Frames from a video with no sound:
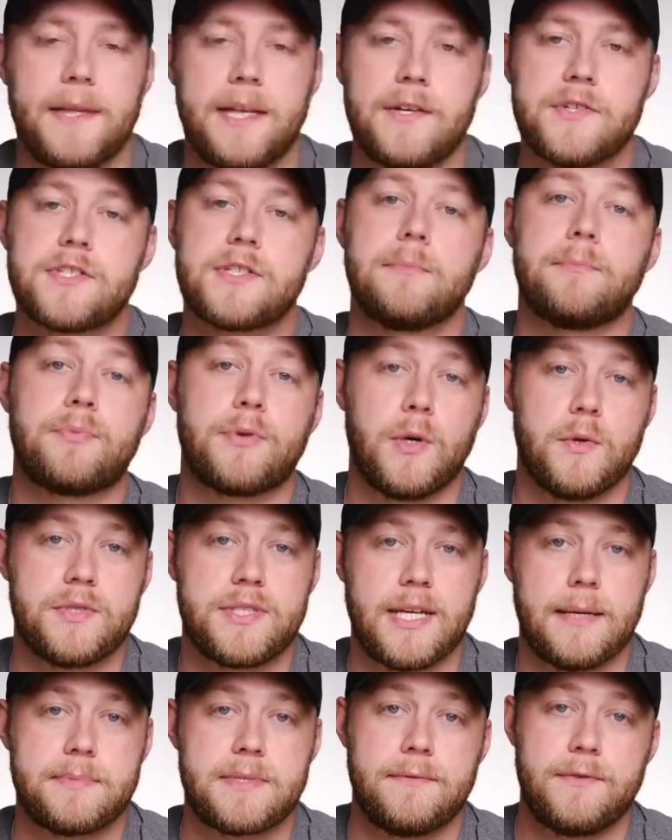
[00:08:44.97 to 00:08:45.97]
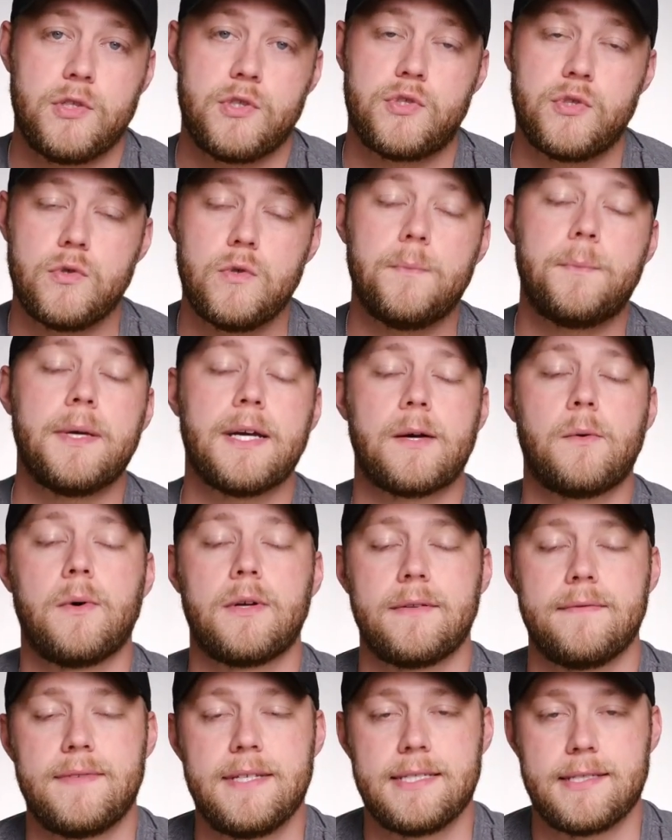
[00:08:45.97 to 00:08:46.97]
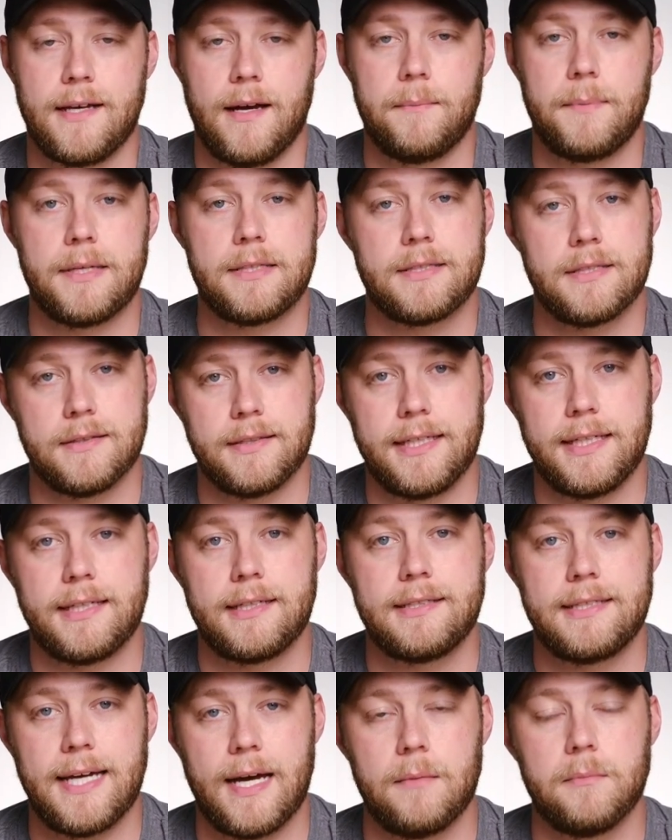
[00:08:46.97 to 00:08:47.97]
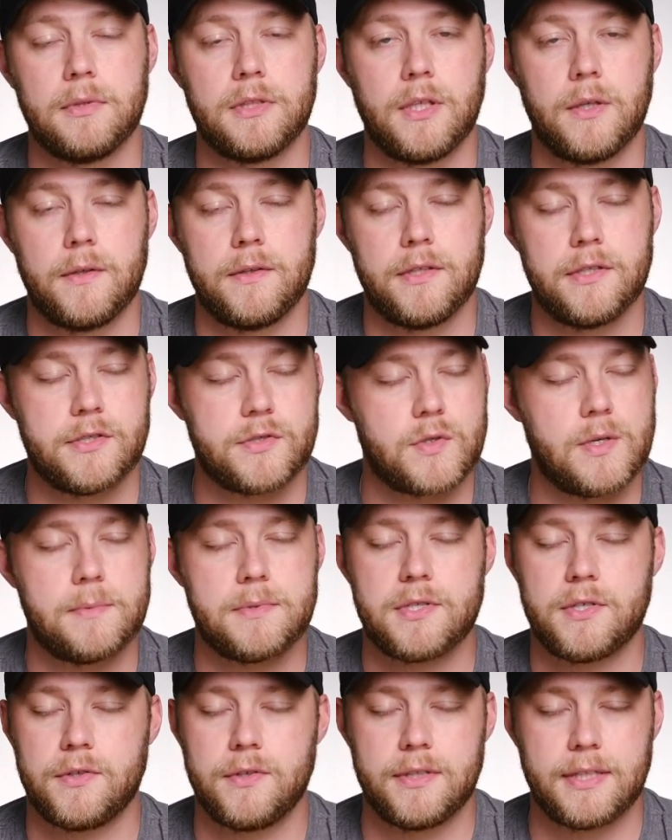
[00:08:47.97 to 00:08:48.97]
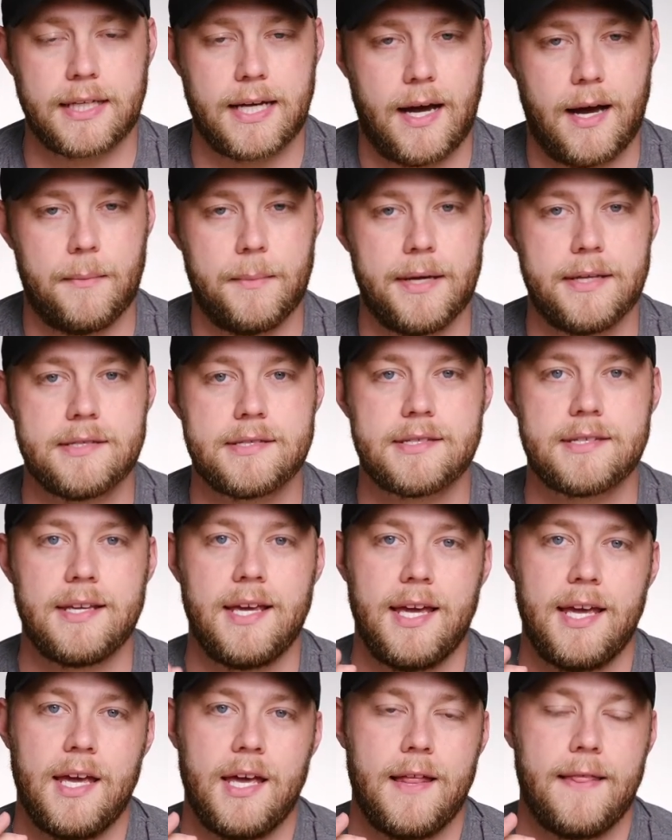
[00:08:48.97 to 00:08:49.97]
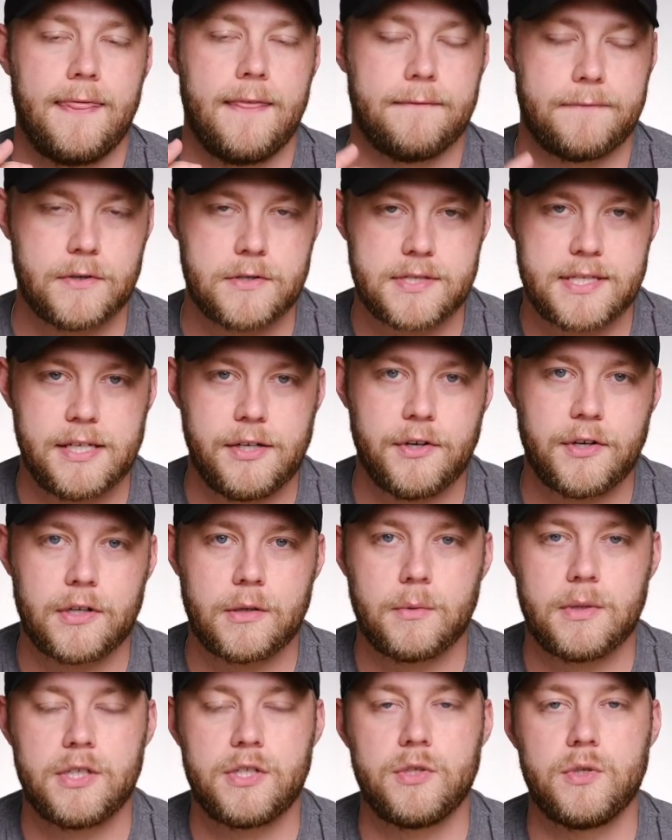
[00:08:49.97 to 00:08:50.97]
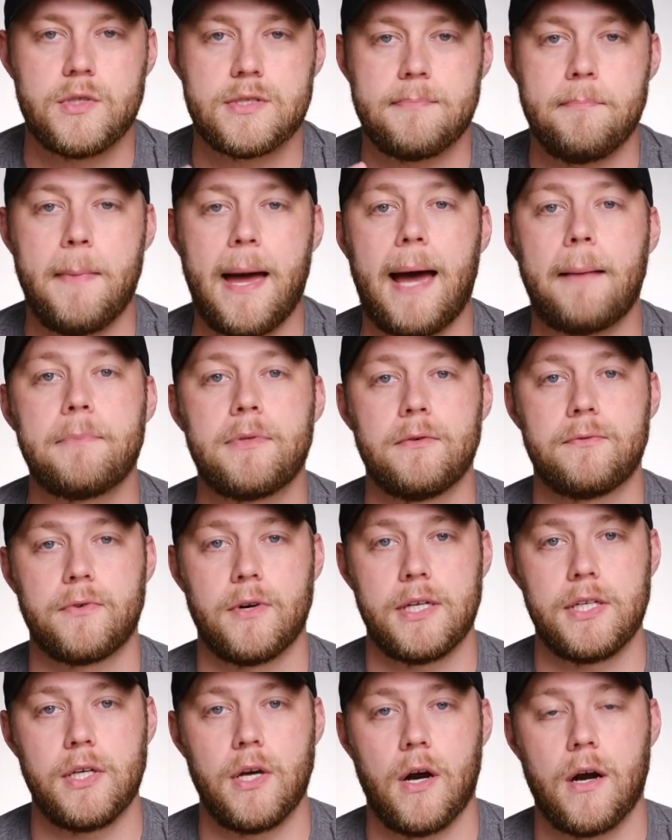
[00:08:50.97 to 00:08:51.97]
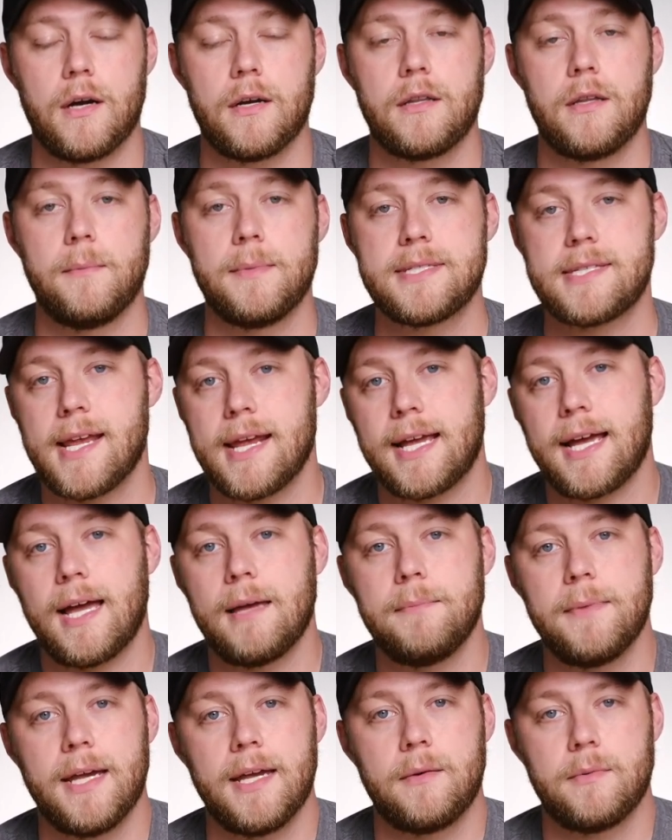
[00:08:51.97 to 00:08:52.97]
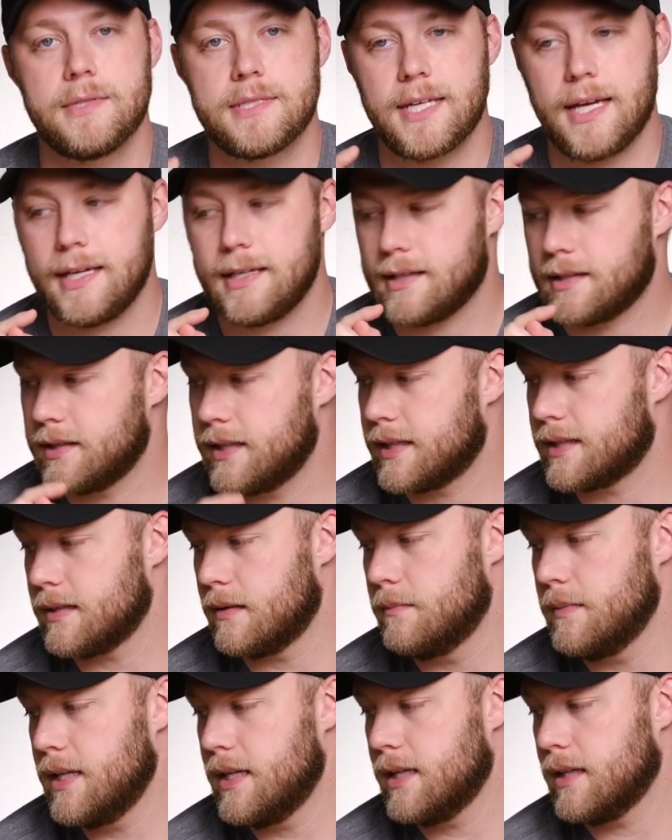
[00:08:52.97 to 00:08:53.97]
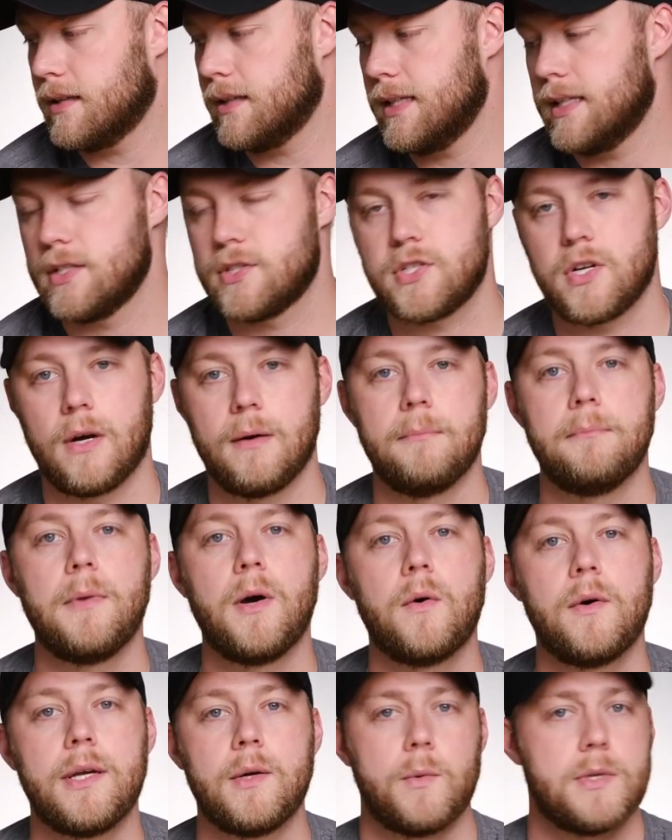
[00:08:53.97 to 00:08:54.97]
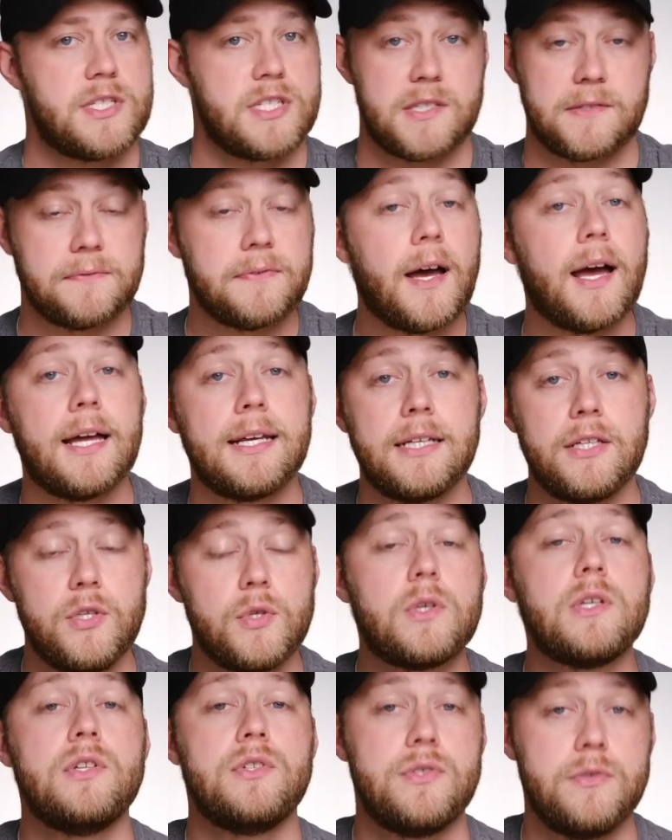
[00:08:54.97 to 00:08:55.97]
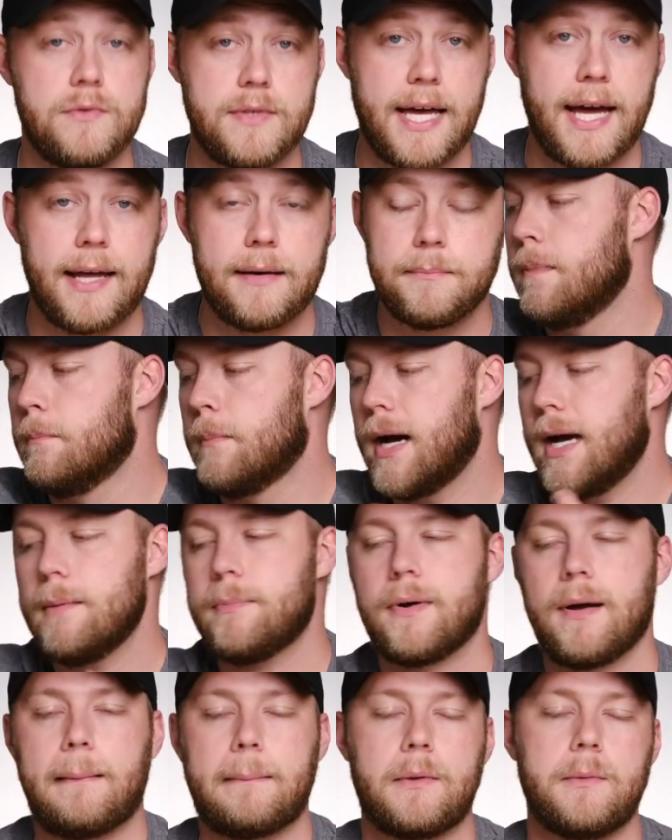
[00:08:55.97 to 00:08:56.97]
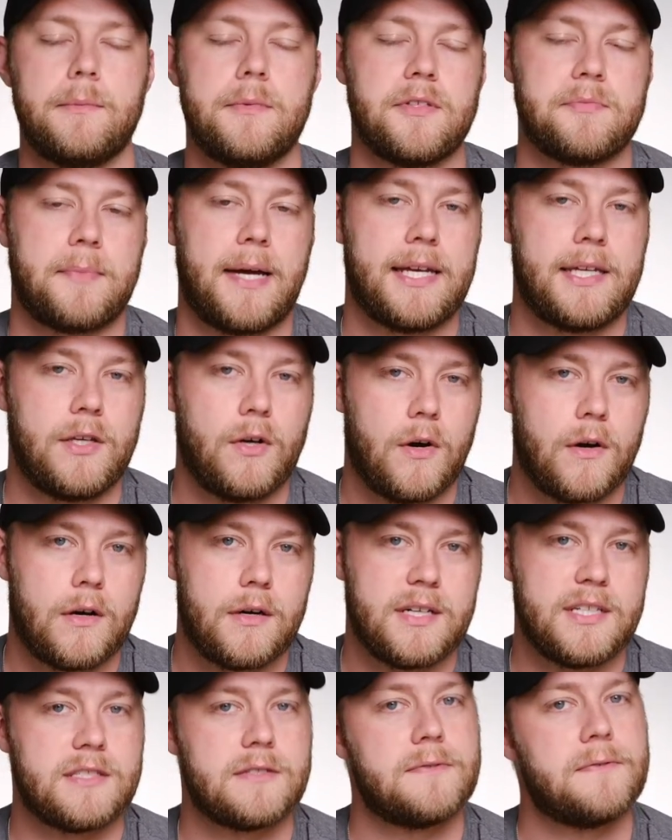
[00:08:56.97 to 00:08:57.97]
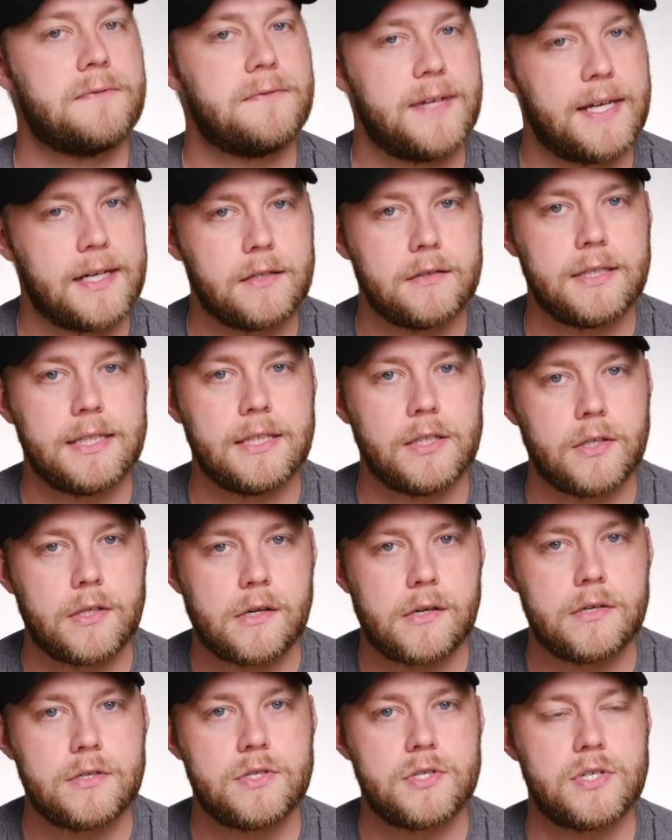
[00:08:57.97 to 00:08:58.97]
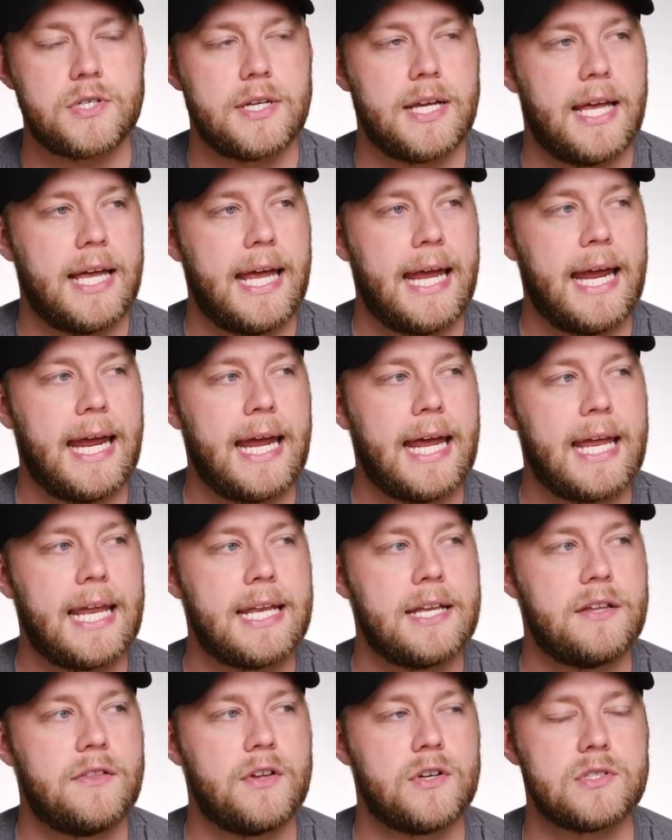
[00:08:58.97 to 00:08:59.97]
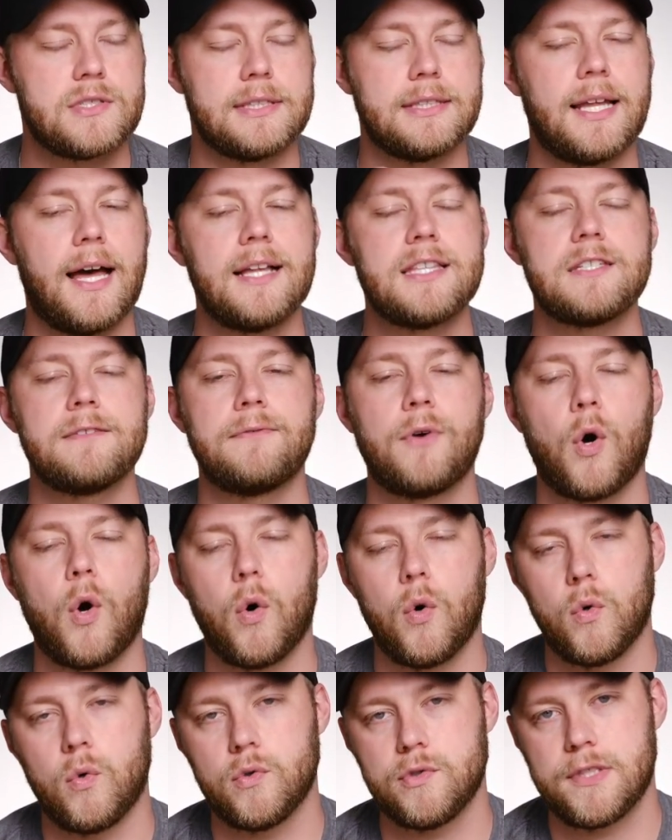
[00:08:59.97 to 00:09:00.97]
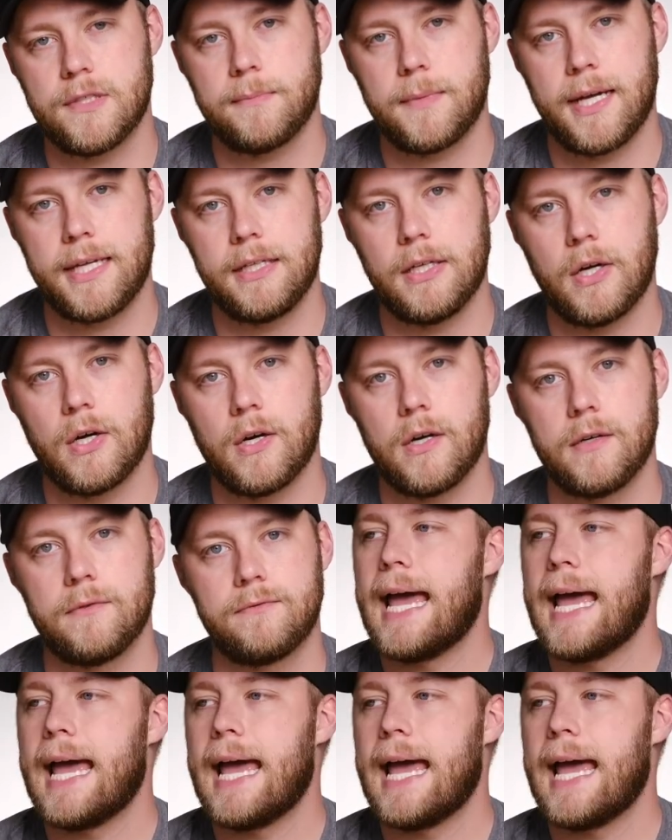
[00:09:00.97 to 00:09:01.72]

Here's some pro tips. If you do pick one of these up, as a link down below in the description or in the comments. The first thing you're going to want to do is map the front yard. The mistake I made was I clicked immediately to start mowing, which is fine, and you can do that. My problem is my yard is fairly large, and there's lots of holes in my yard.